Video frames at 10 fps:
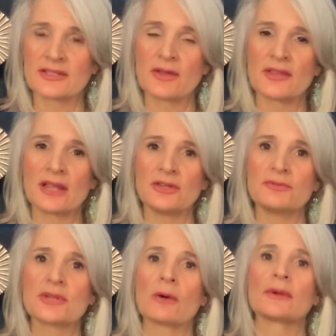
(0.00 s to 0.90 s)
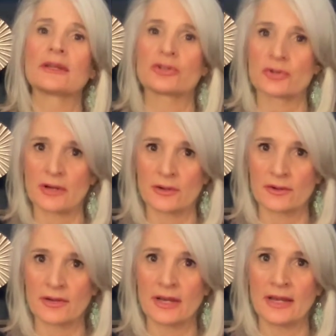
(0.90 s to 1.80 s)
So that you don't get
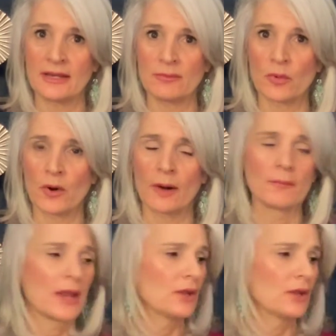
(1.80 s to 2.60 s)
triggered anymore.